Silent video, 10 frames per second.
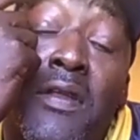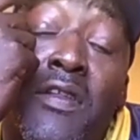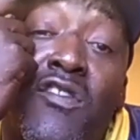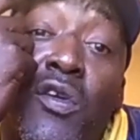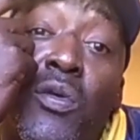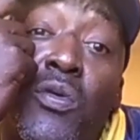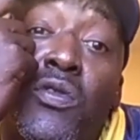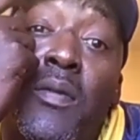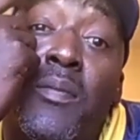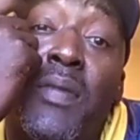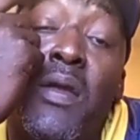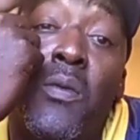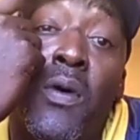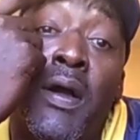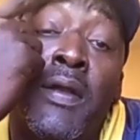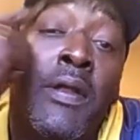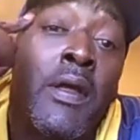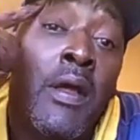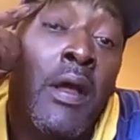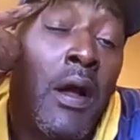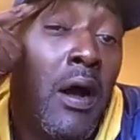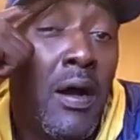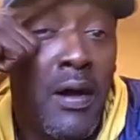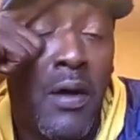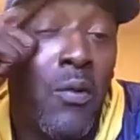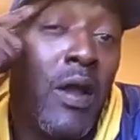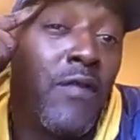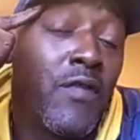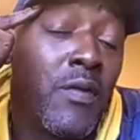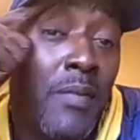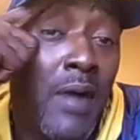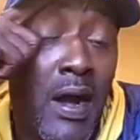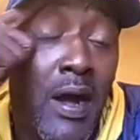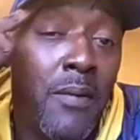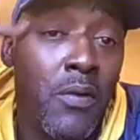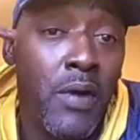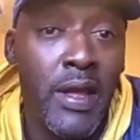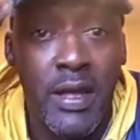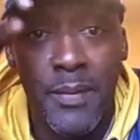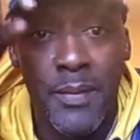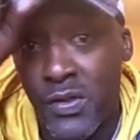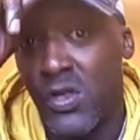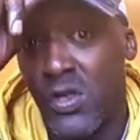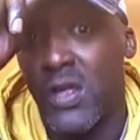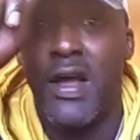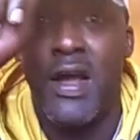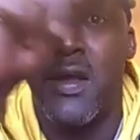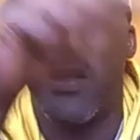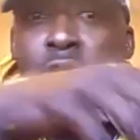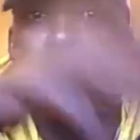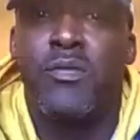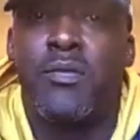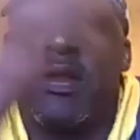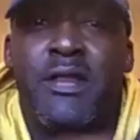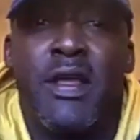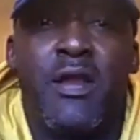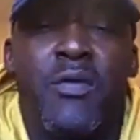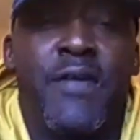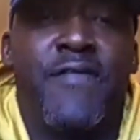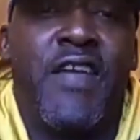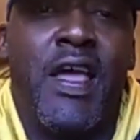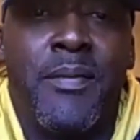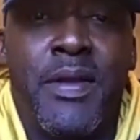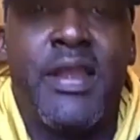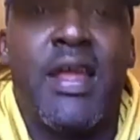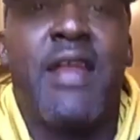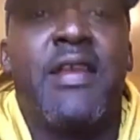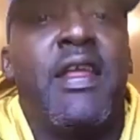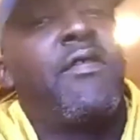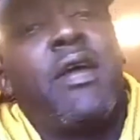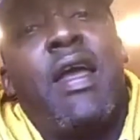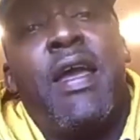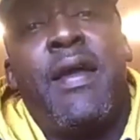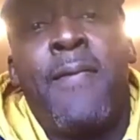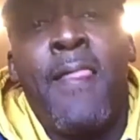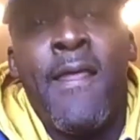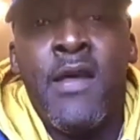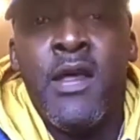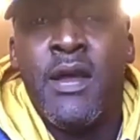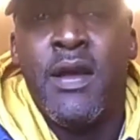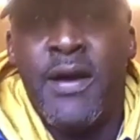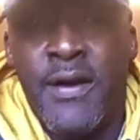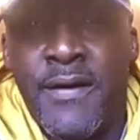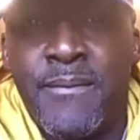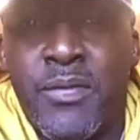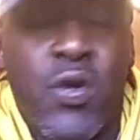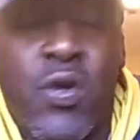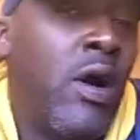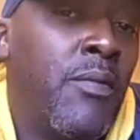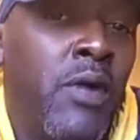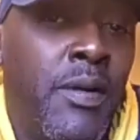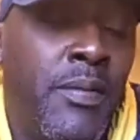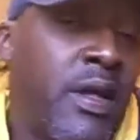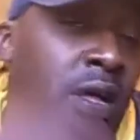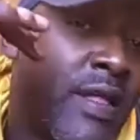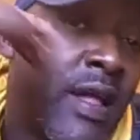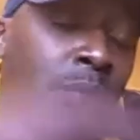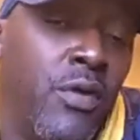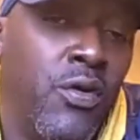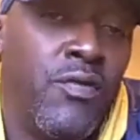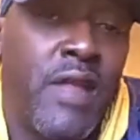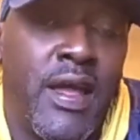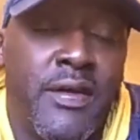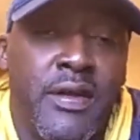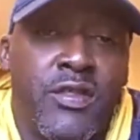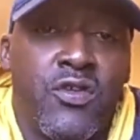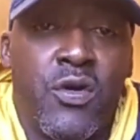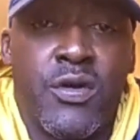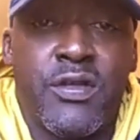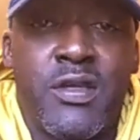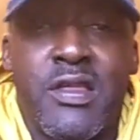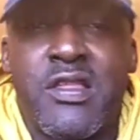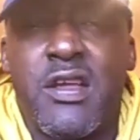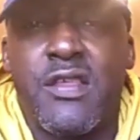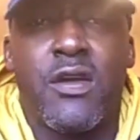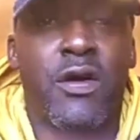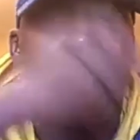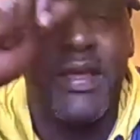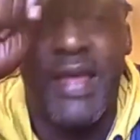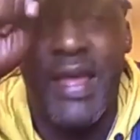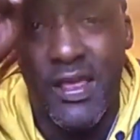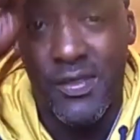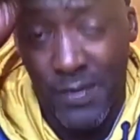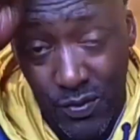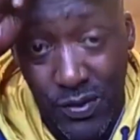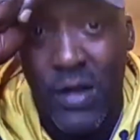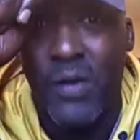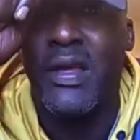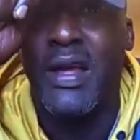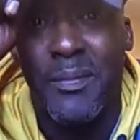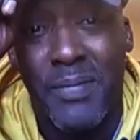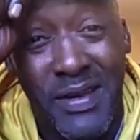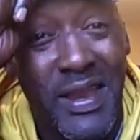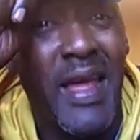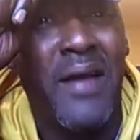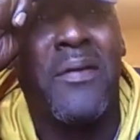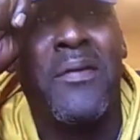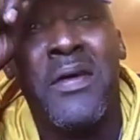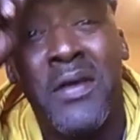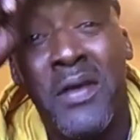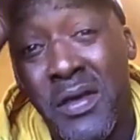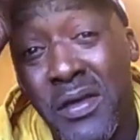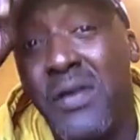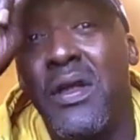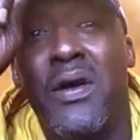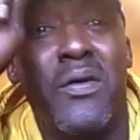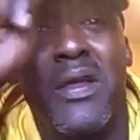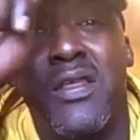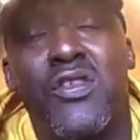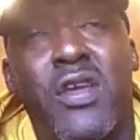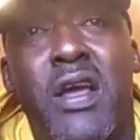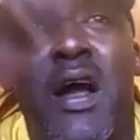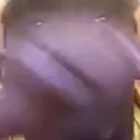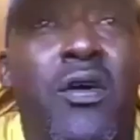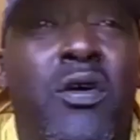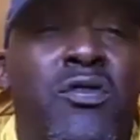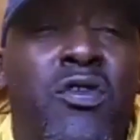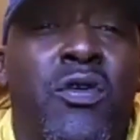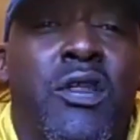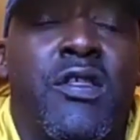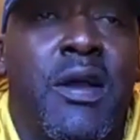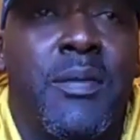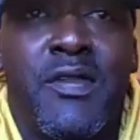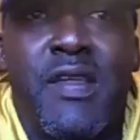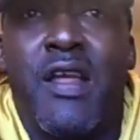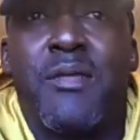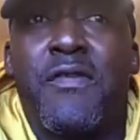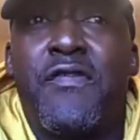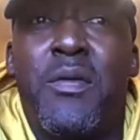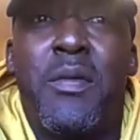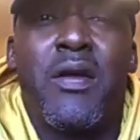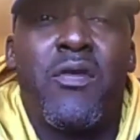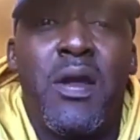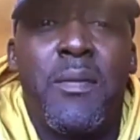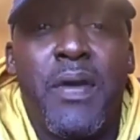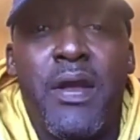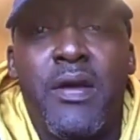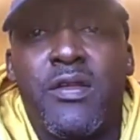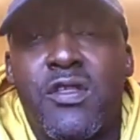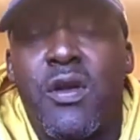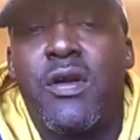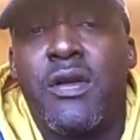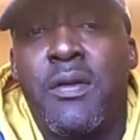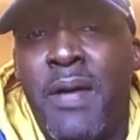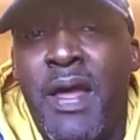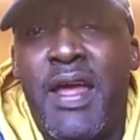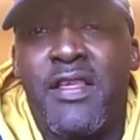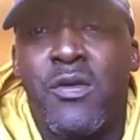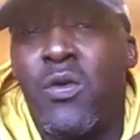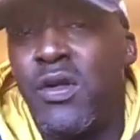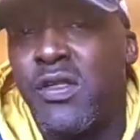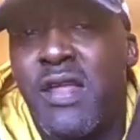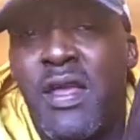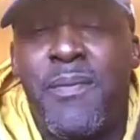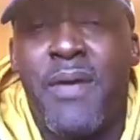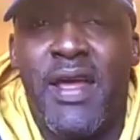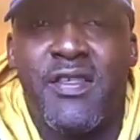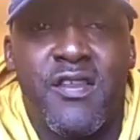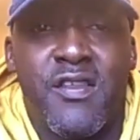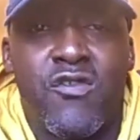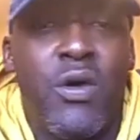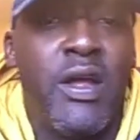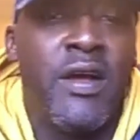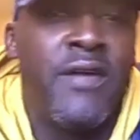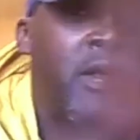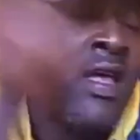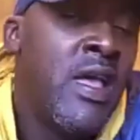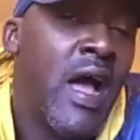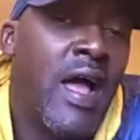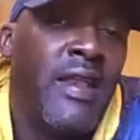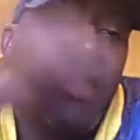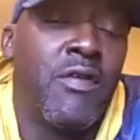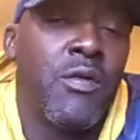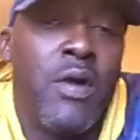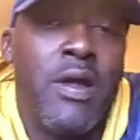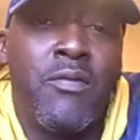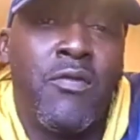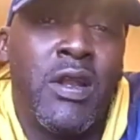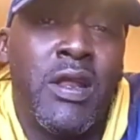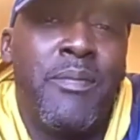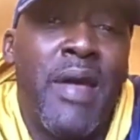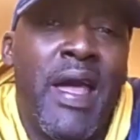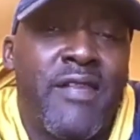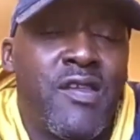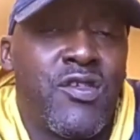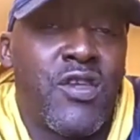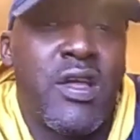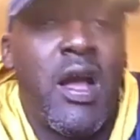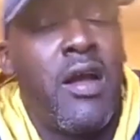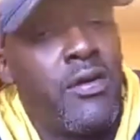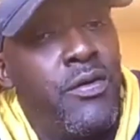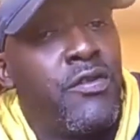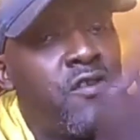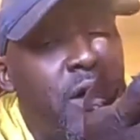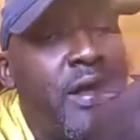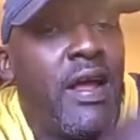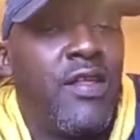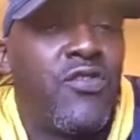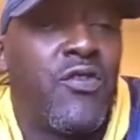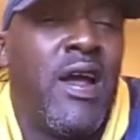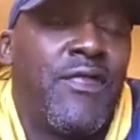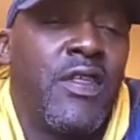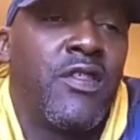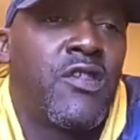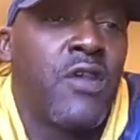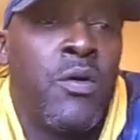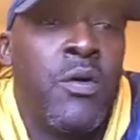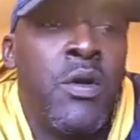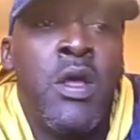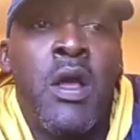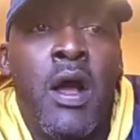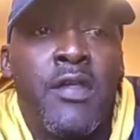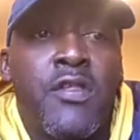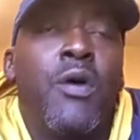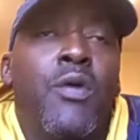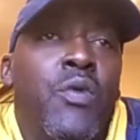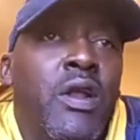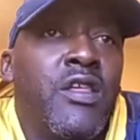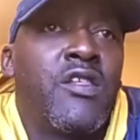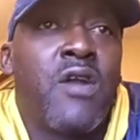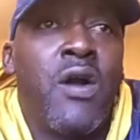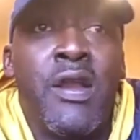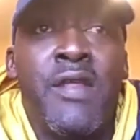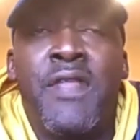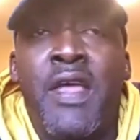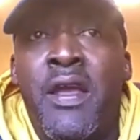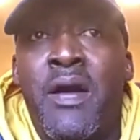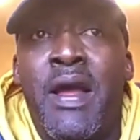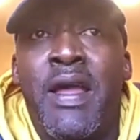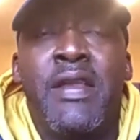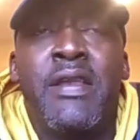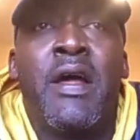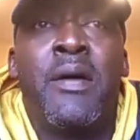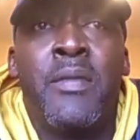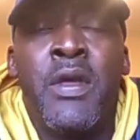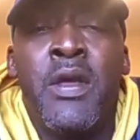the tools to be one, away from mom, way up in Chicago, dealing with family that I never had grew up with because I moved down to Georgia at such an early age, but was only up and down, in Chicago during the summertime before my grandparents started to pass. And once they passed at 12, I never went really back to Chicago until I got drafted. So it really started there. I ended up